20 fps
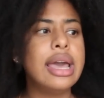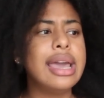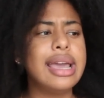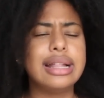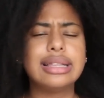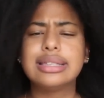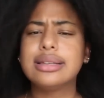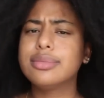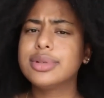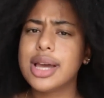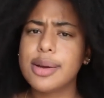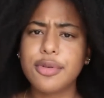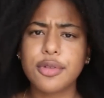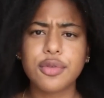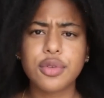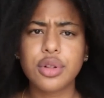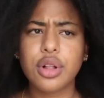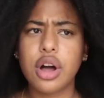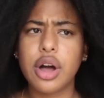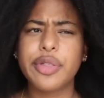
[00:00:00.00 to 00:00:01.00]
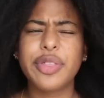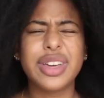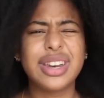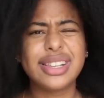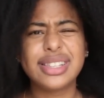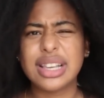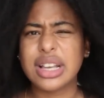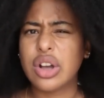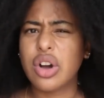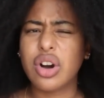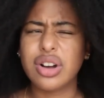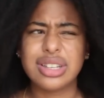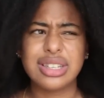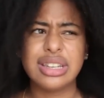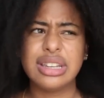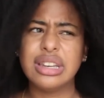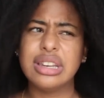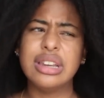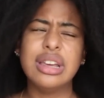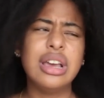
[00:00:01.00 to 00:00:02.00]
in some type of cloth that isn't
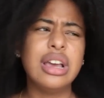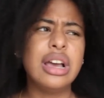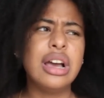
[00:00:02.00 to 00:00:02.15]
cotton.